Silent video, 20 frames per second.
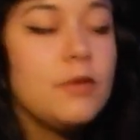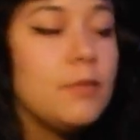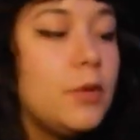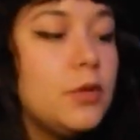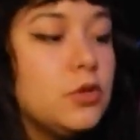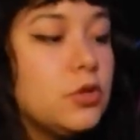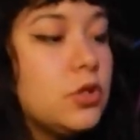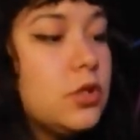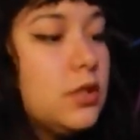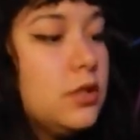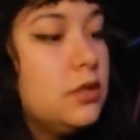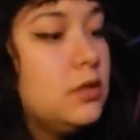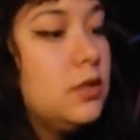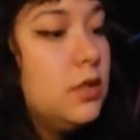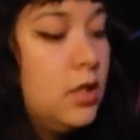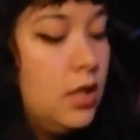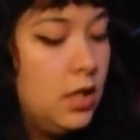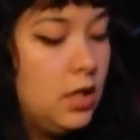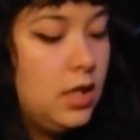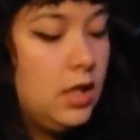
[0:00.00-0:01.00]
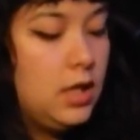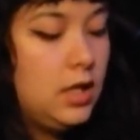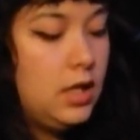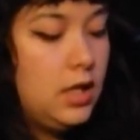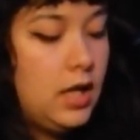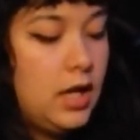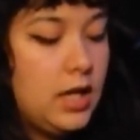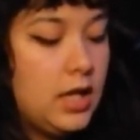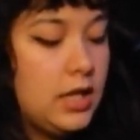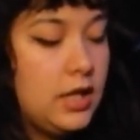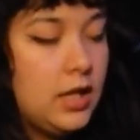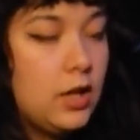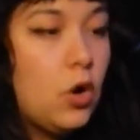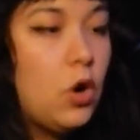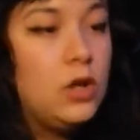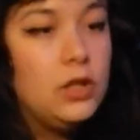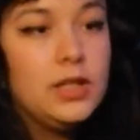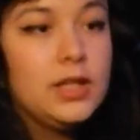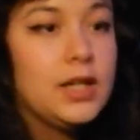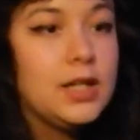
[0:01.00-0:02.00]
emotion, anything
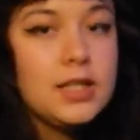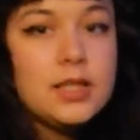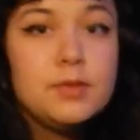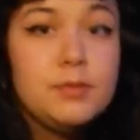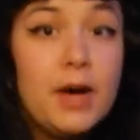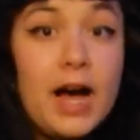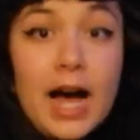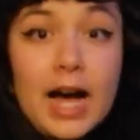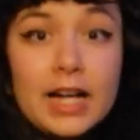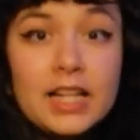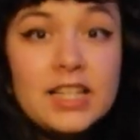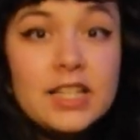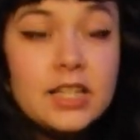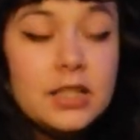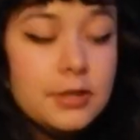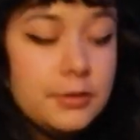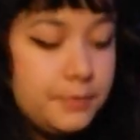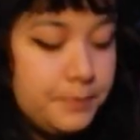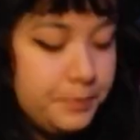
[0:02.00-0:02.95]
holding us back.